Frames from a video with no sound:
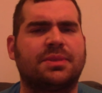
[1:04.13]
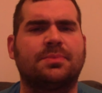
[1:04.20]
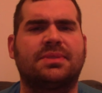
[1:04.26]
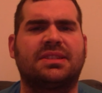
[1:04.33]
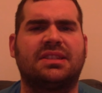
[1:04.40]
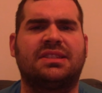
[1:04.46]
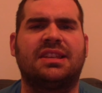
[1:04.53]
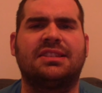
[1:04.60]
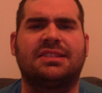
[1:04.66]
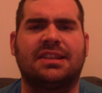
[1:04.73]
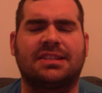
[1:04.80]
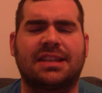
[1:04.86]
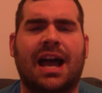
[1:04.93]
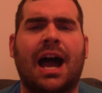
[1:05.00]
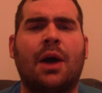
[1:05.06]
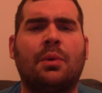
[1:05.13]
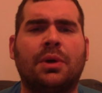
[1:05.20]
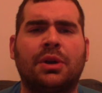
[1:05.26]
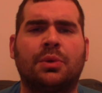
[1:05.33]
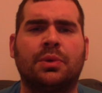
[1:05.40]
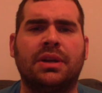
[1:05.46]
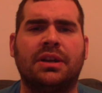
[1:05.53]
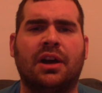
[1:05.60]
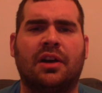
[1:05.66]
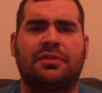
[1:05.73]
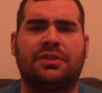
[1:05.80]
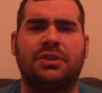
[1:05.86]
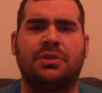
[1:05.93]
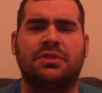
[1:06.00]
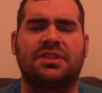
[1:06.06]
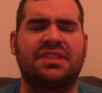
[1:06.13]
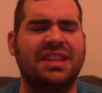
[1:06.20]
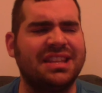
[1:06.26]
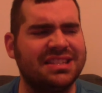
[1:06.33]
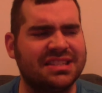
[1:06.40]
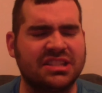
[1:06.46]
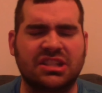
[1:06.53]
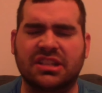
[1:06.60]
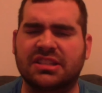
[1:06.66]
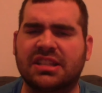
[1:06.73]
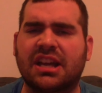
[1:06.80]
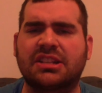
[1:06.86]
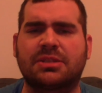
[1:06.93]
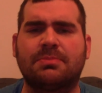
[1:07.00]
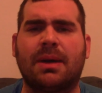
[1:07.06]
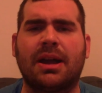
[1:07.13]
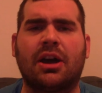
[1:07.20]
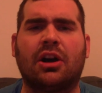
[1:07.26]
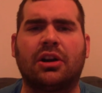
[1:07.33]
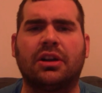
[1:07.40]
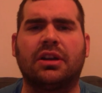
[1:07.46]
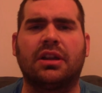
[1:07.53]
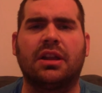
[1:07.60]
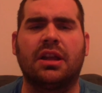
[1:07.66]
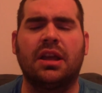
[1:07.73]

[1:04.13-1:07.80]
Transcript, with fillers: some statistics I want to read off to you, things that just touch my heart.